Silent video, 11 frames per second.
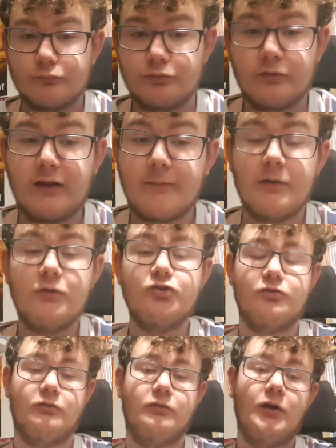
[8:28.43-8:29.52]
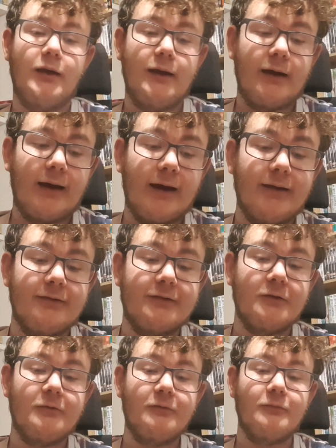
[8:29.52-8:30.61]
pretty emotional. And
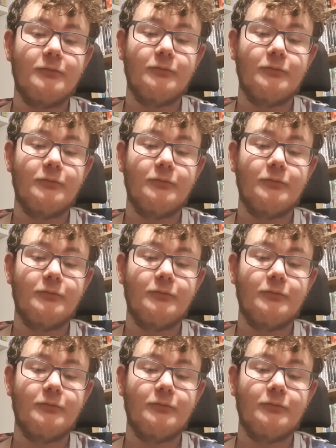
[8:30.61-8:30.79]
so